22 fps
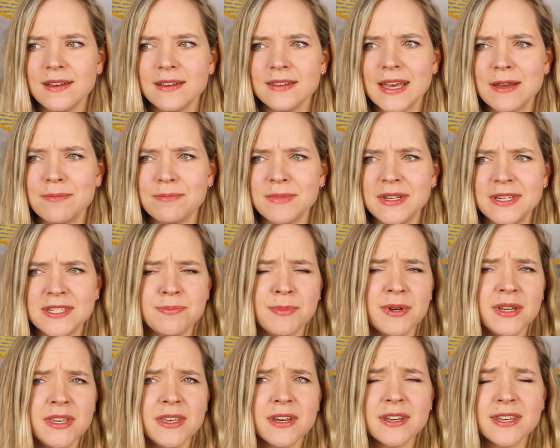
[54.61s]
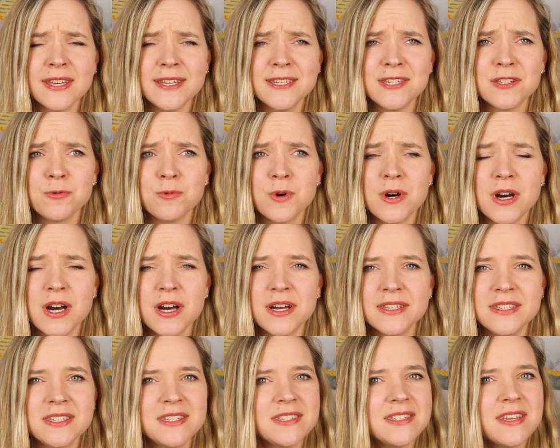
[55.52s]
That means my youngest
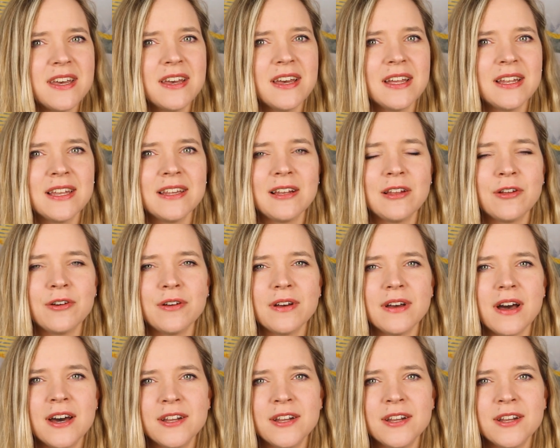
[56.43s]
was a little